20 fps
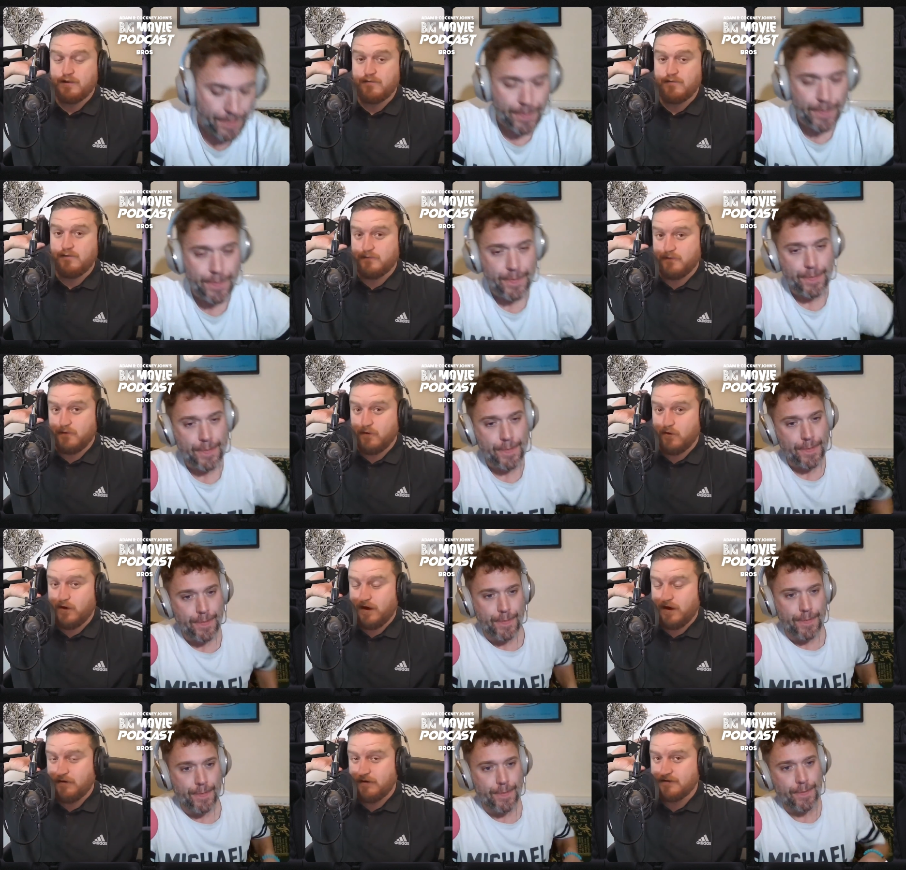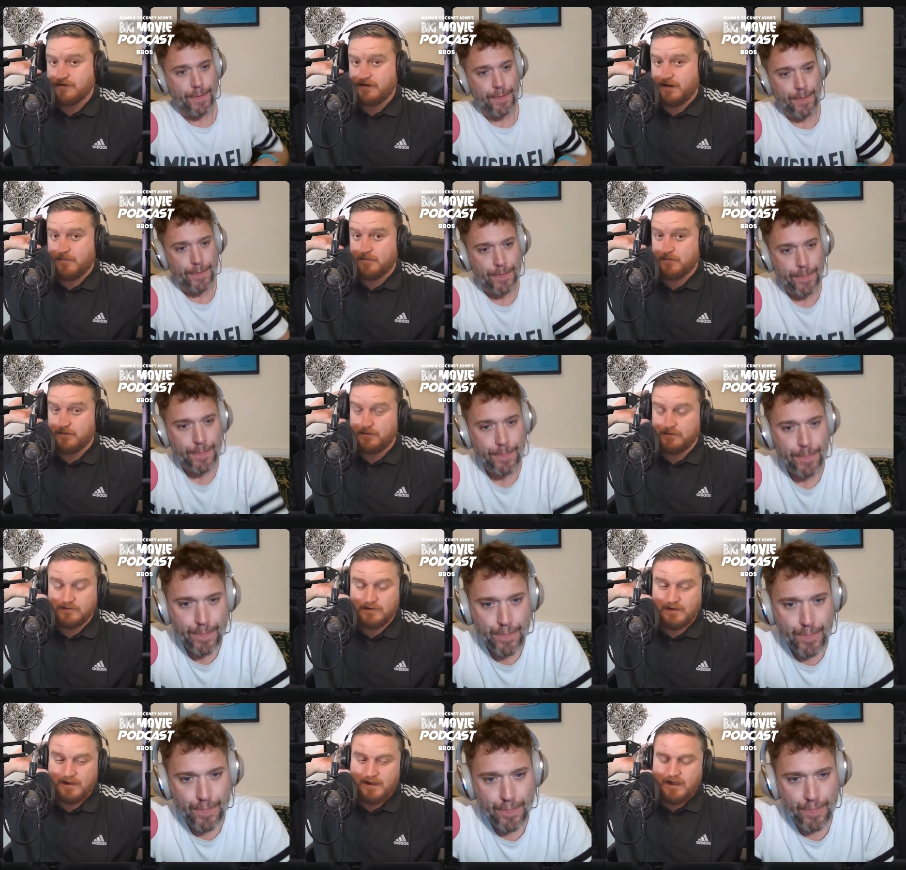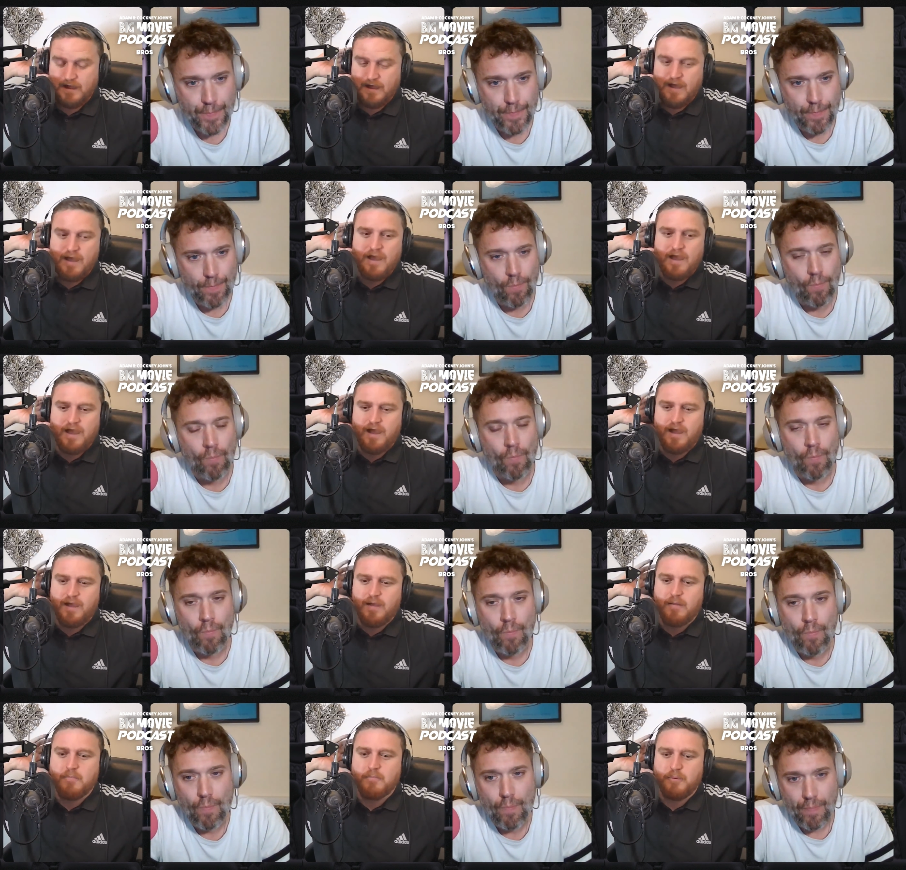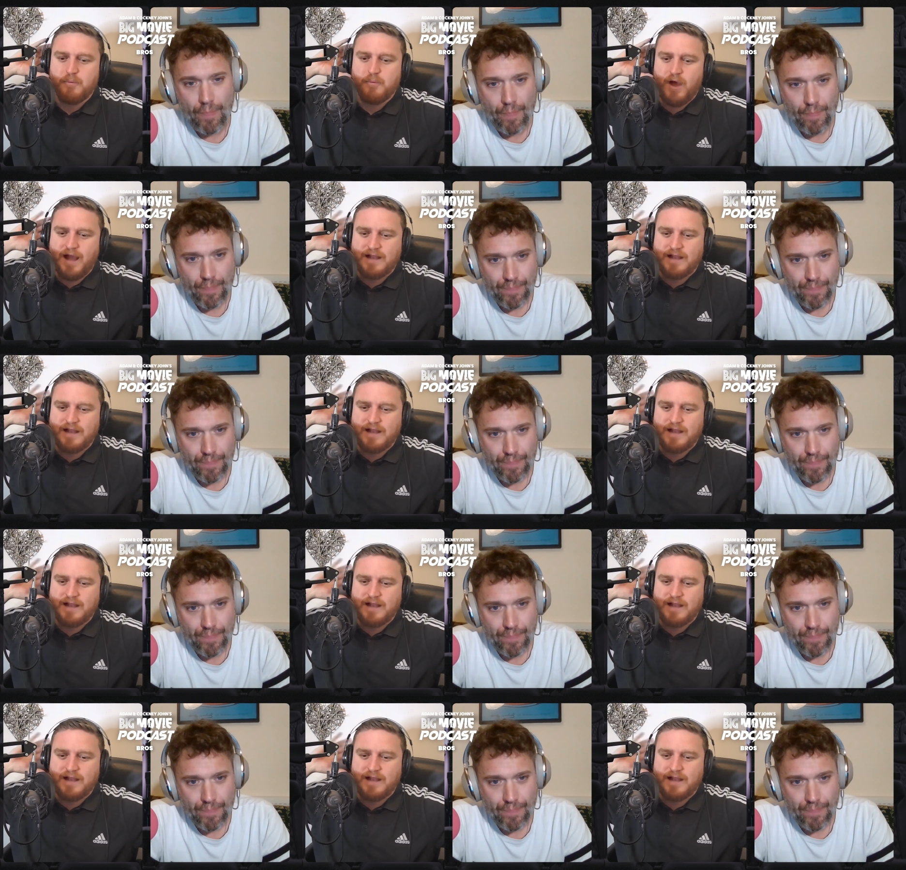Speaker 1: to give it four Harry Stampers, um, mm. but